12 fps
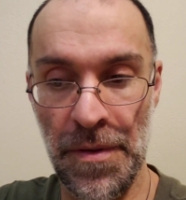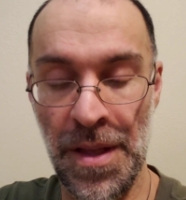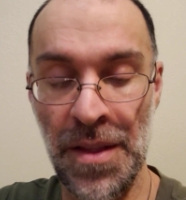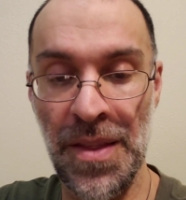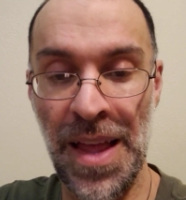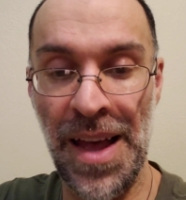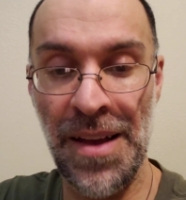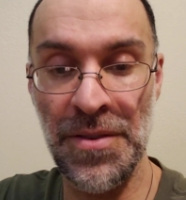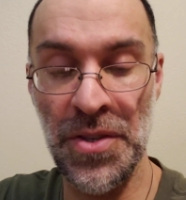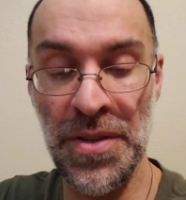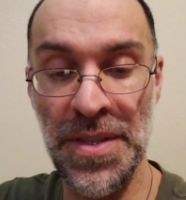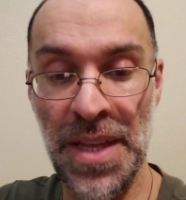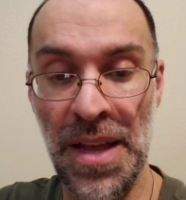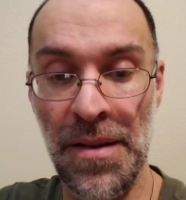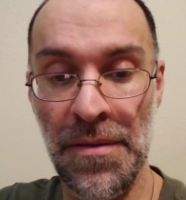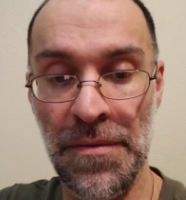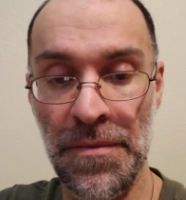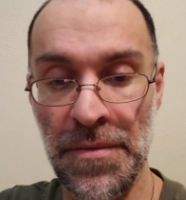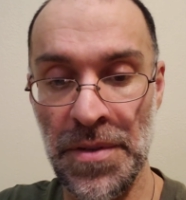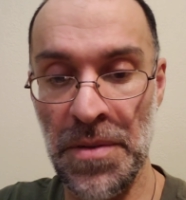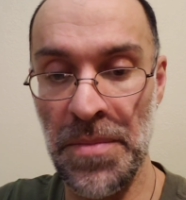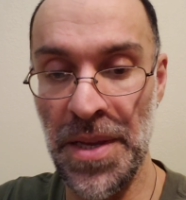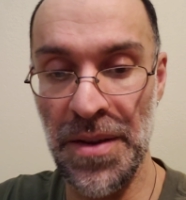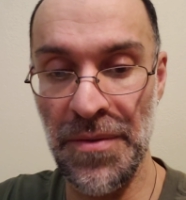allowed yourself to
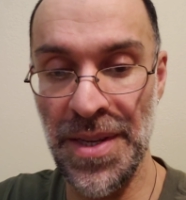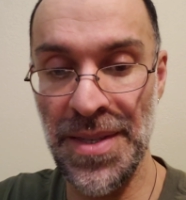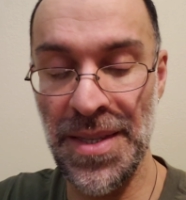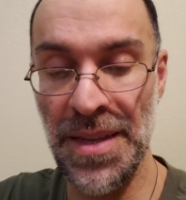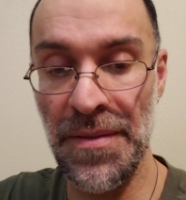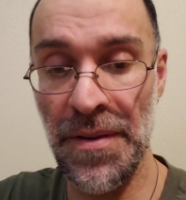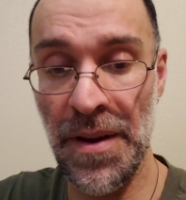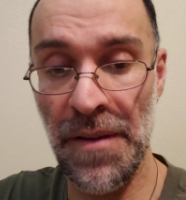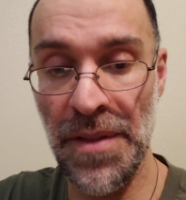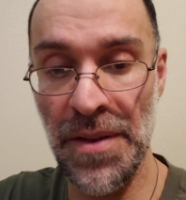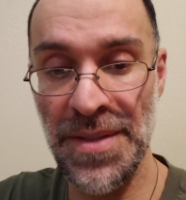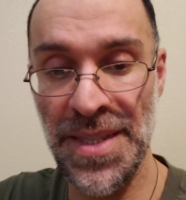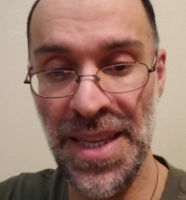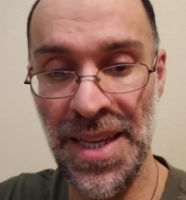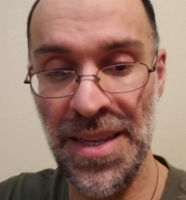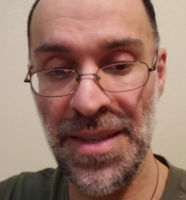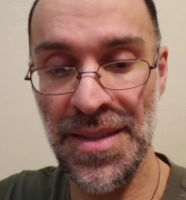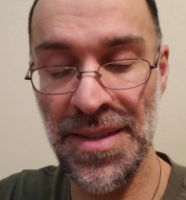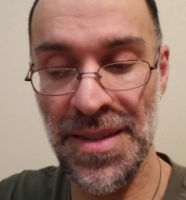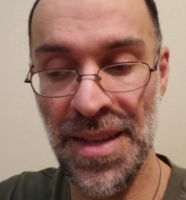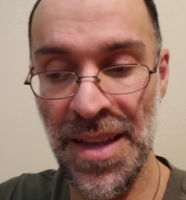be a receiver of those things